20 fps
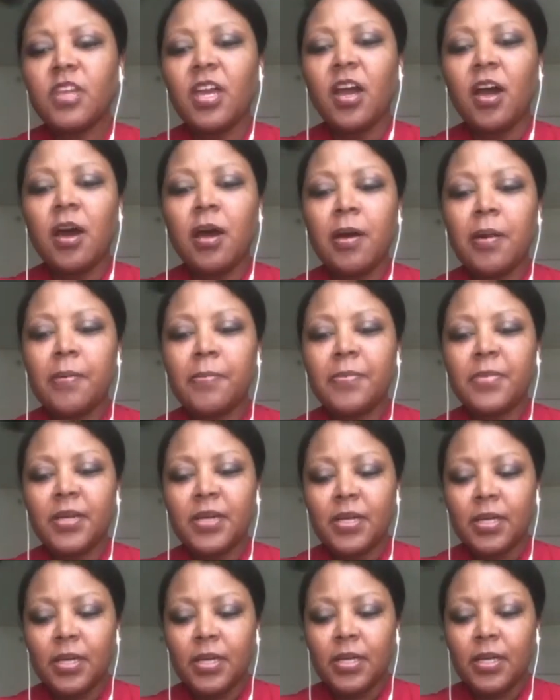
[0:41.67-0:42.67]

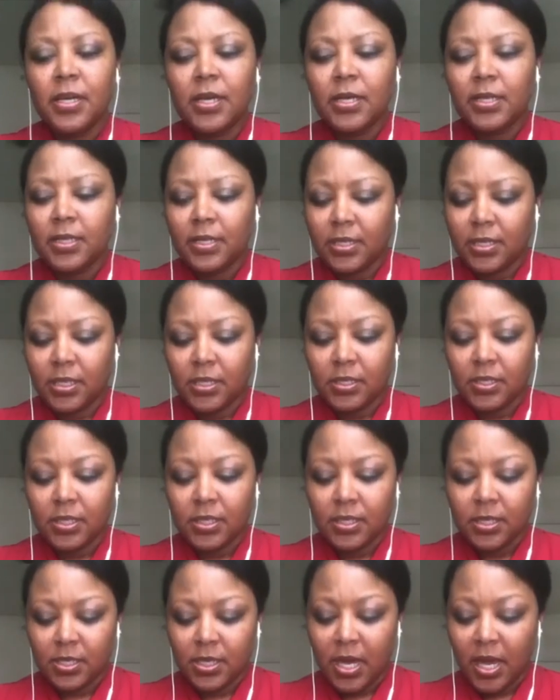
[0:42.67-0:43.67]

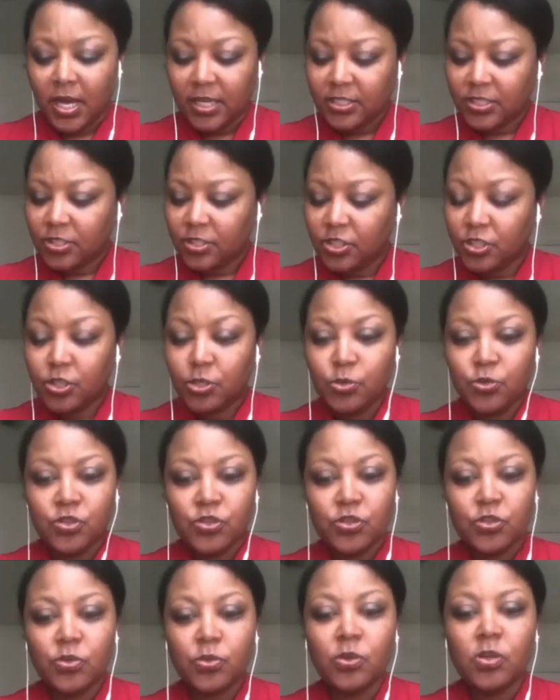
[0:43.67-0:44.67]
the
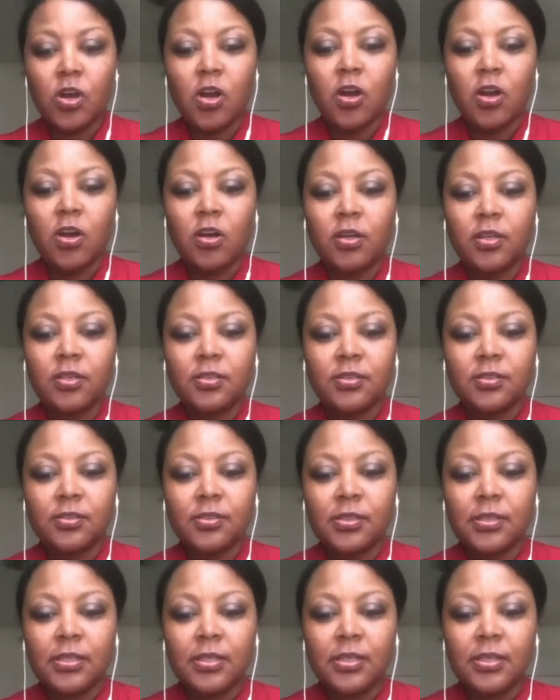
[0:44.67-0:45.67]
constitutional law
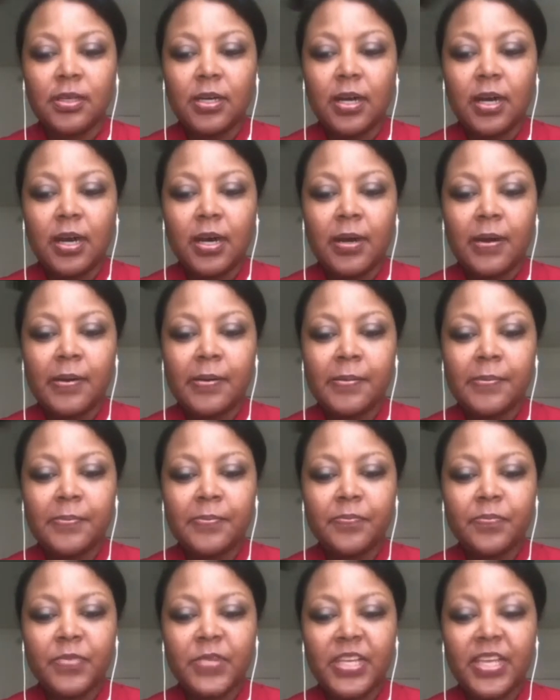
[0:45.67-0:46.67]

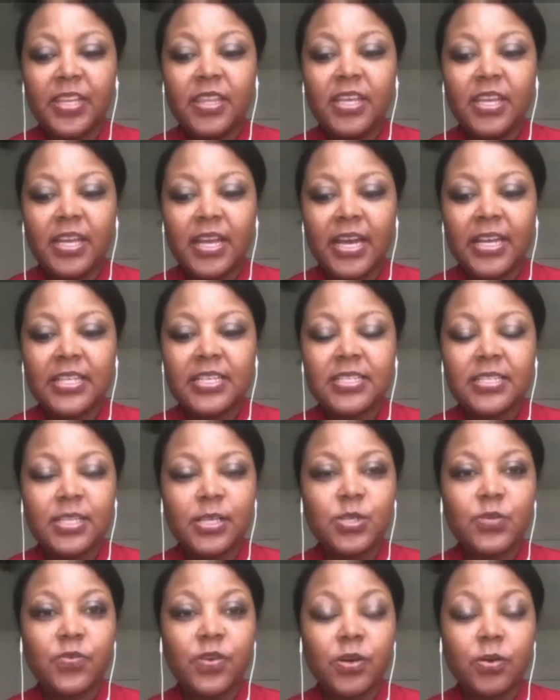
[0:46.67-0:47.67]
in the United
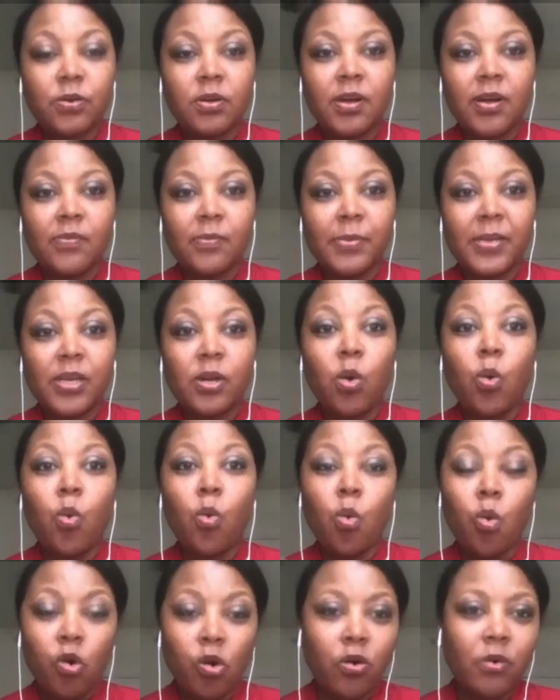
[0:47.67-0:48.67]
States federal government,
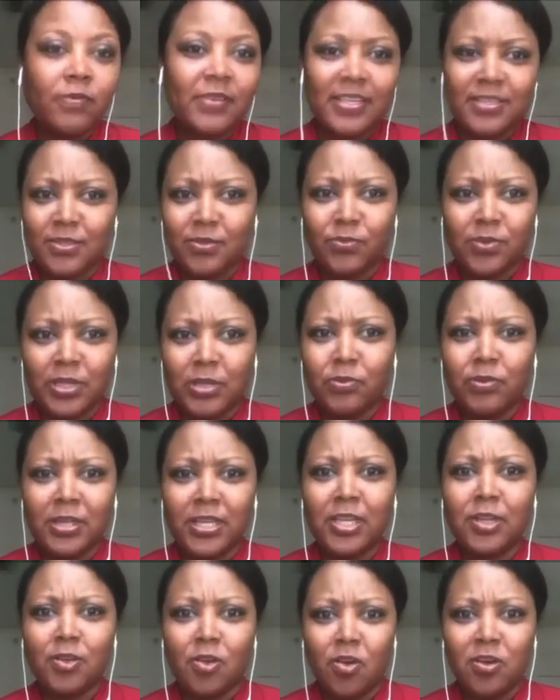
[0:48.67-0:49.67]
or that's a really,
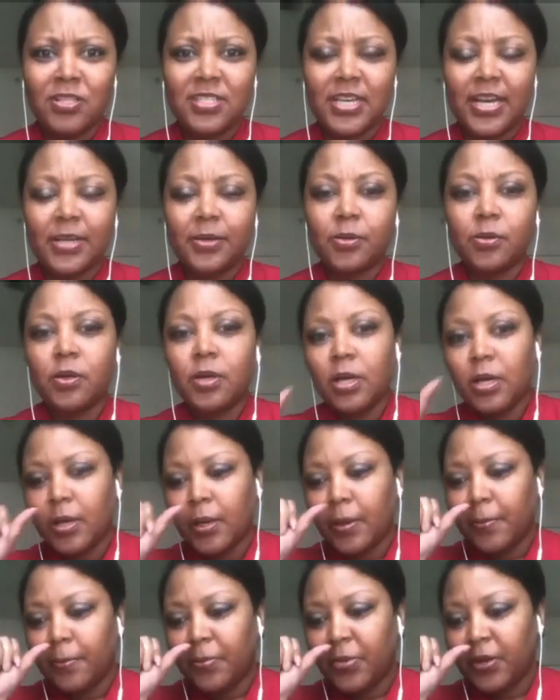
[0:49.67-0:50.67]
really long title.
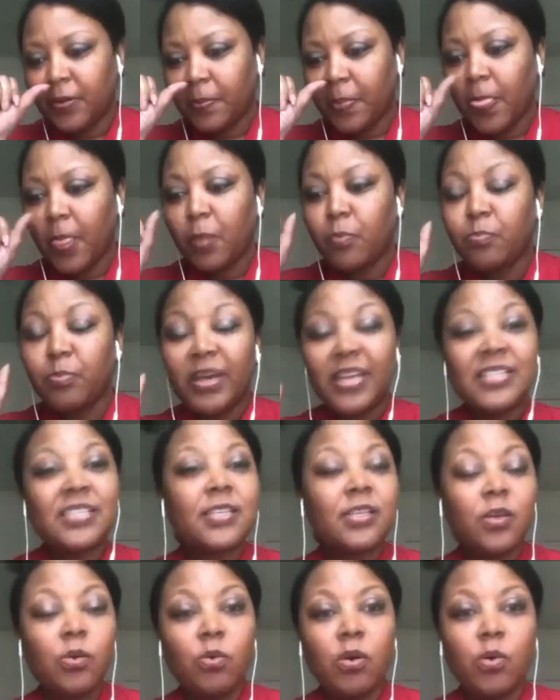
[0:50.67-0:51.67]
But
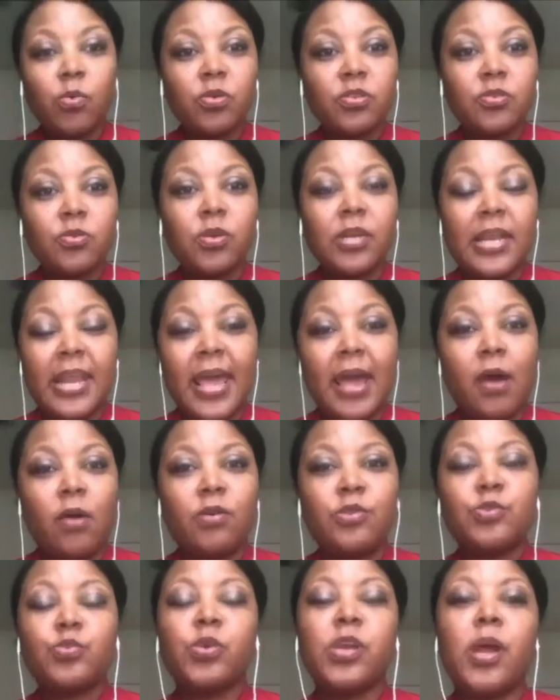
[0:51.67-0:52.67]
basically what we're doing now
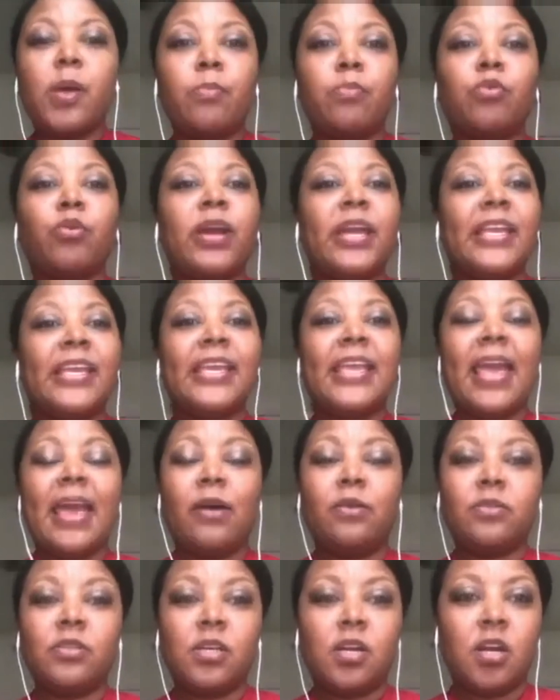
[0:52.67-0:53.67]
is we are breaking
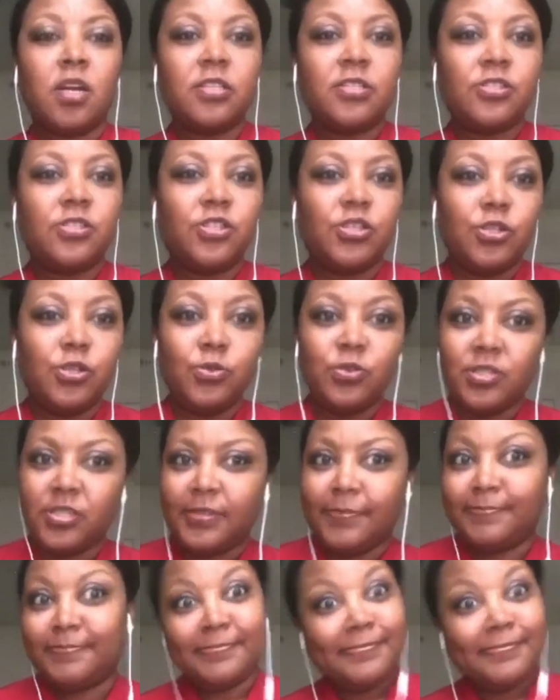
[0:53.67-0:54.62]
out the Constitution.